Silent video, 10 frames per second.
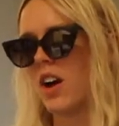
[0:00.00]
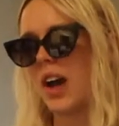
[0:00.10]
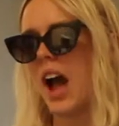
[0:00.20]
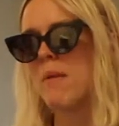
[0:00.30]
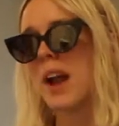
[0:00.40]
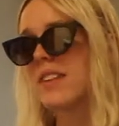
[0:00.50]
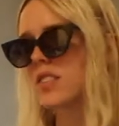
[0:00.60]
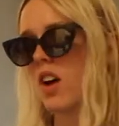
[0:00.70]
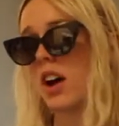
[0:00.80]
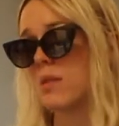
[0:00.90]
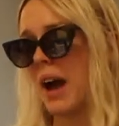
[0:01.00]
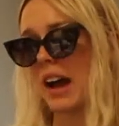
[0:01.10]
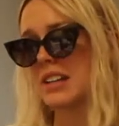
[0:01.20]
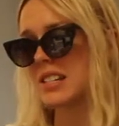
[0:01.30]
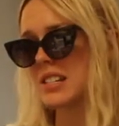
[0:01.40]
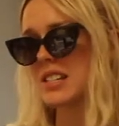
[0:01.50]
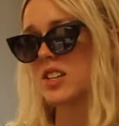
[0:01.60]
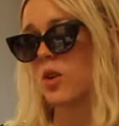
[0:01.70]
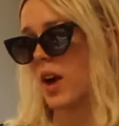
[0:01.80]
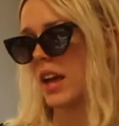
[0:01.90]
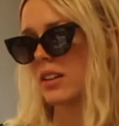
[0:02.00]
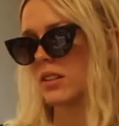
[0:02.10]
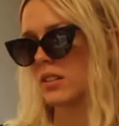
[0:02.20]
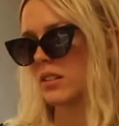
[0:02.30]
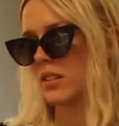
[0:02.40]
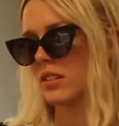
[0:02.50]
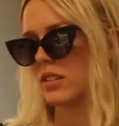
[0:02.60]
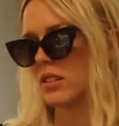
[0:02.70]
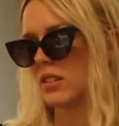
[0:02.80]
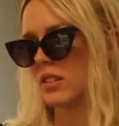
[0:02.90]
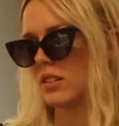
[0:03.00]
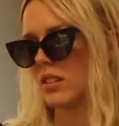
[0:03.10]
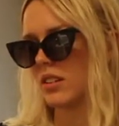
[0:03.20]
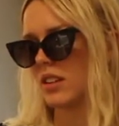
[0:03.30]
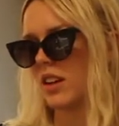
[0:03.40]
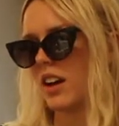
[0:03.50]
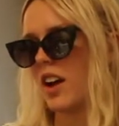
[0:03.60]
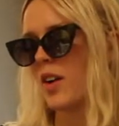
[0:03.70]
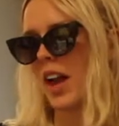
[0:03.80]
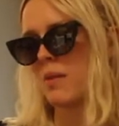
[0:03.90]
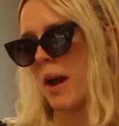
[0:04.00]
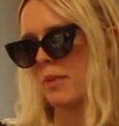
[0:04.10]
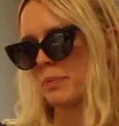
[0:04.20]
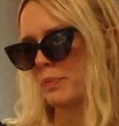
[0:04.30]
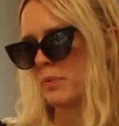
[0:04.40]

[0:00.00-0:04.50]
Okay, I'm gonna have to call you back because this is annoying. Okay, okay, bye. Okay, bye.